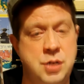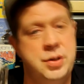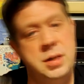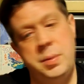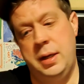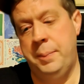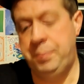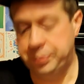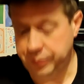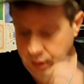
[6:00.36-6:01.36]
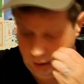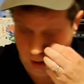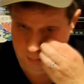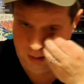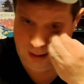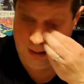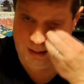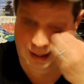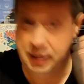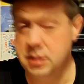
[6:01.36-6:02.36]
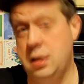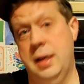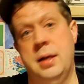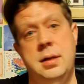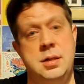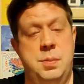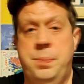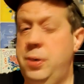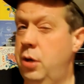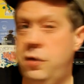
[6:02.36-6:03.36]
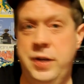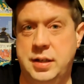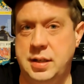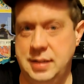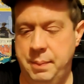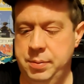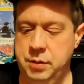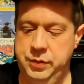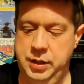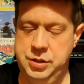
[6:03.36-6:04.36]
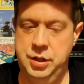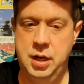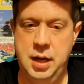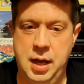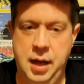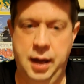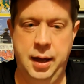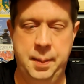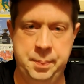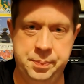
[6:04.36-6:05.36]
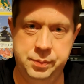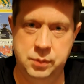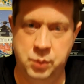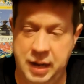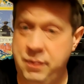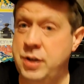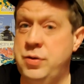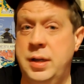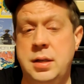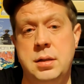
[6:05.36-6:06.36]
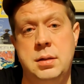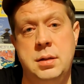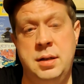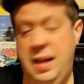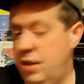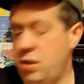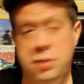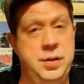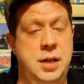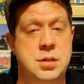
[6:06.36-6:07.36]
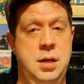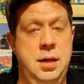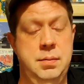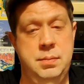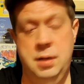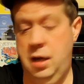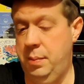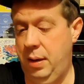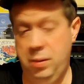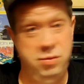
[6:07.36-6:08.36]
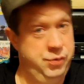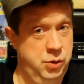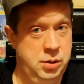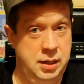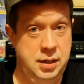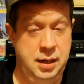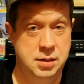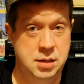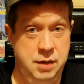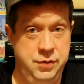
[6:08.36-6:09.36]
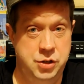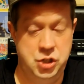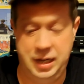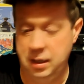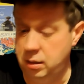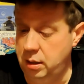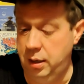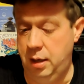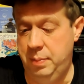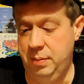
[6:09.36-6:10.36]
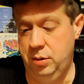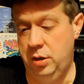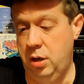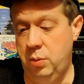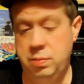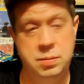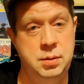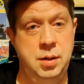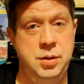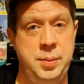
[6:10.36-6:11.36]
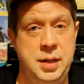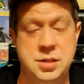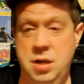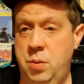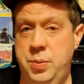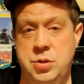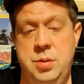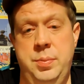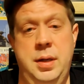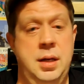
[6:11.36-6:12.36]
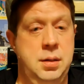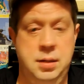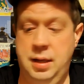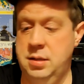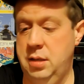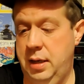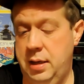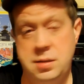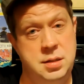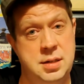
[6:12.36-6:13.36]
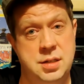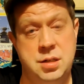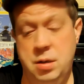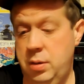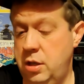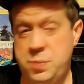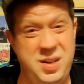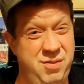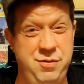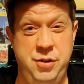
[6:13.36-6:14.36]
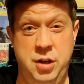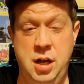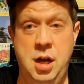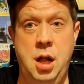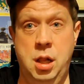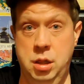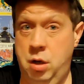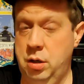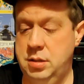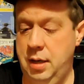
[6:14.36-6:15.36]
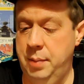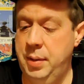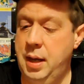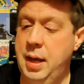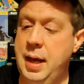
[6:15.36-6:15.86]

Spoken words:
I'll drink a beer. Kingslayer is a perfect example of this. Whenever I drink, and I used to love Kingslayer. I will review Kingslayer for the channel. People who know the beers know Buxton Beer, Kingslayer, it's in Tesco. It's been in for a long time.